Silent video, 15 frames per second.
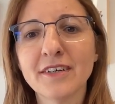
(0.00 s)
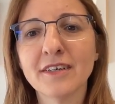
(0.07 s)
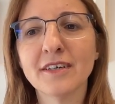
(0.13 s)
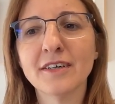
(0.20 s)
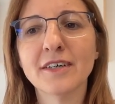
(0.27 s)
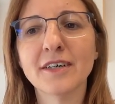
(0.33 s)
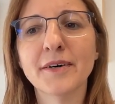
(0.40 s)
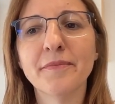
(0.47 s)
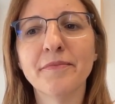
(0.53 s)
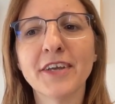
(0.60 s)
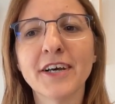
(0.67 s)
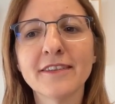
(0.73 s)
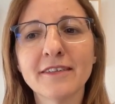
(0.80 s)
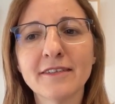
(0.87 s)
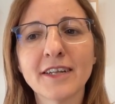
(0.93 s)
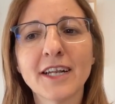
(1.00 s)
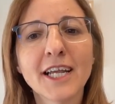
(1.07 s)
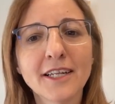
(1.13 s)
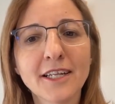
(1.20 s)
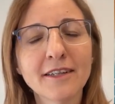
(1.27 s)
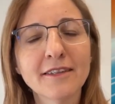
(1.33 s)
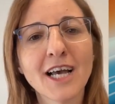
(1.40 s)
at
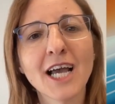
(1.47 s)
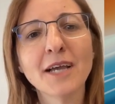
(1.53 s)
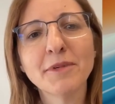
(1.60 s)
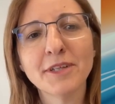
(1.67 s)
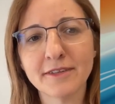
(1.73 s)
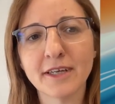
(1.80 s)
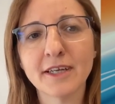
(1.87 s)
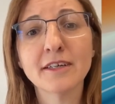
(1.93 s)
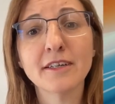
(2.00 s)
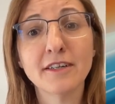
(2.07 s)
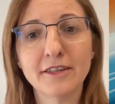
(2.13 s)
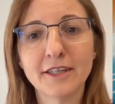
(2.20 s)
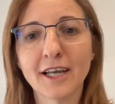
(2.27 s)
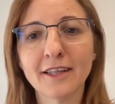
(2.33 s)
training time integrity,